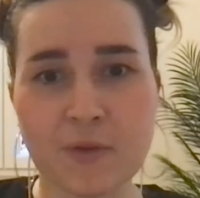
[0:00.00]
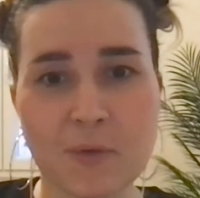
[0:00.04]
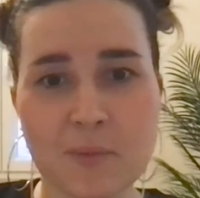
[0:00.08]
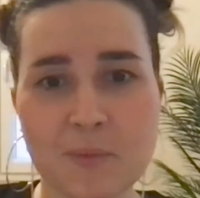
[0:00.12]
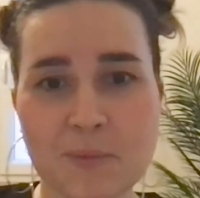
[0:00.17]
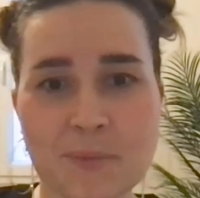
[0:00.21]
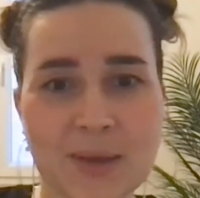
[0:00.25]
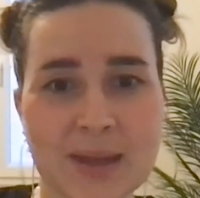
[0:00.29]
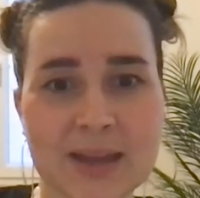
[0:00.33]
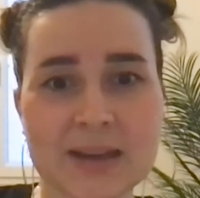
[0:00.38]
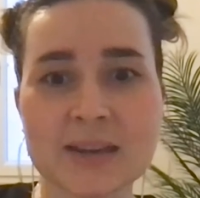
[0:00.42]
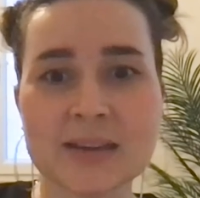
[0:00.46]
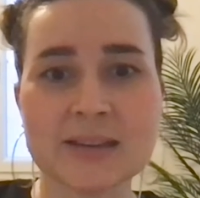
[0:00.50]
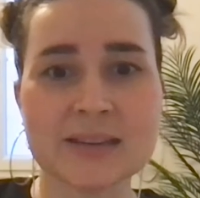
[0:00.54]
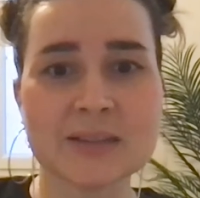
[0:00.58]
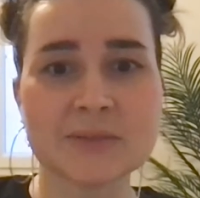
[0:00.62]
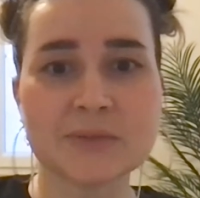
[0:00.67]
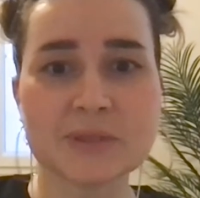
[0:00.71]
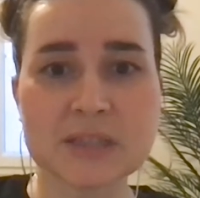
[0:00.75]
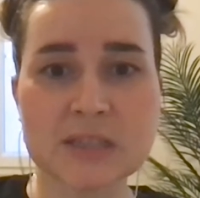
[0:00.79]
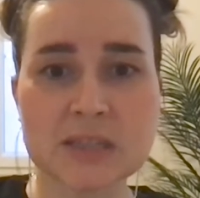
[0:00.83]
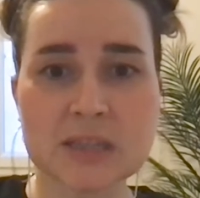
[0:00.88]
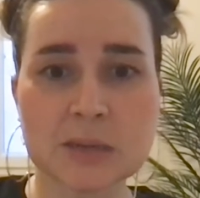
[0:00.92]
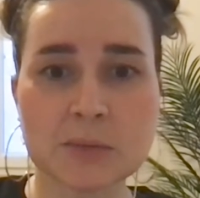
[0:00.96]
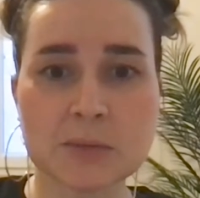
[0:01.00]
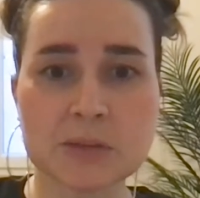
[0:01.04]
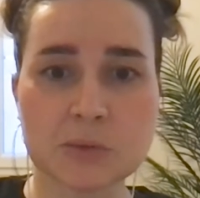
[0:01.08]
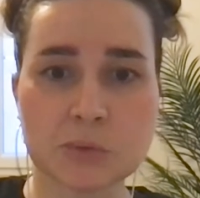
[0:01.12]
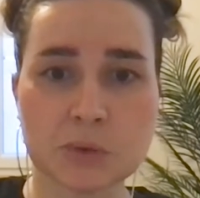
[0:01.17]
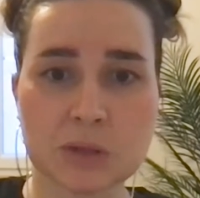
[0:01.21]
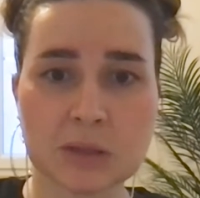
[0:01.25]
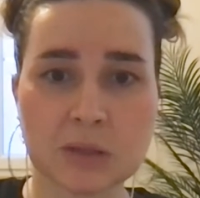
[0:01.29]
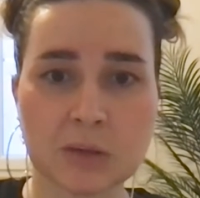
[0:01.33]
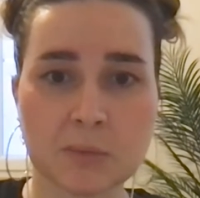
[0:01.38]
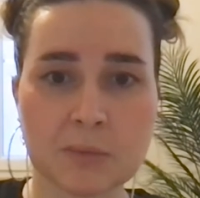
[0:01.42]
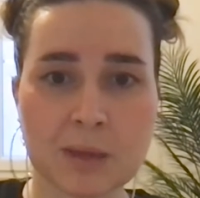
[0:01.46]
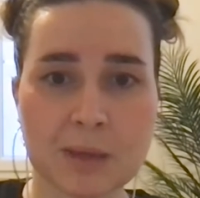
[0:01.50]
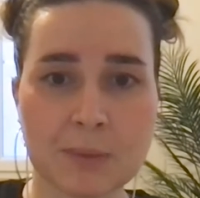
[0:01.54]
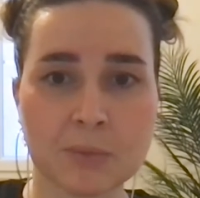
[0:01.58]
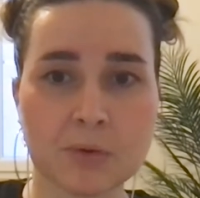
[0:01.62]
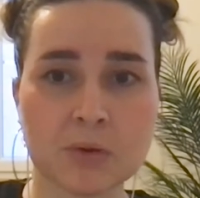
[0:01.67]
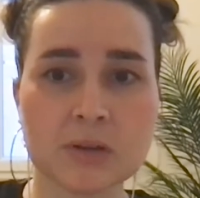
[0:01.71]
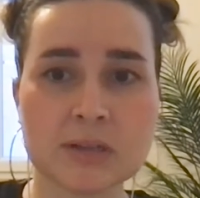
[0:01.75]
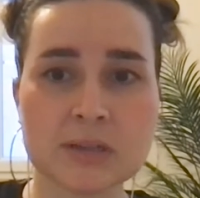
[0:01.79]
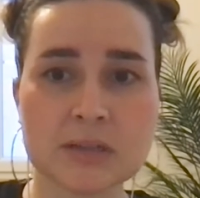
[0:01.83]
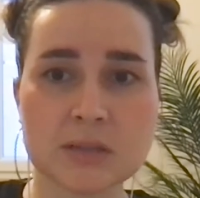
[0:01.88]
competitivity between the members.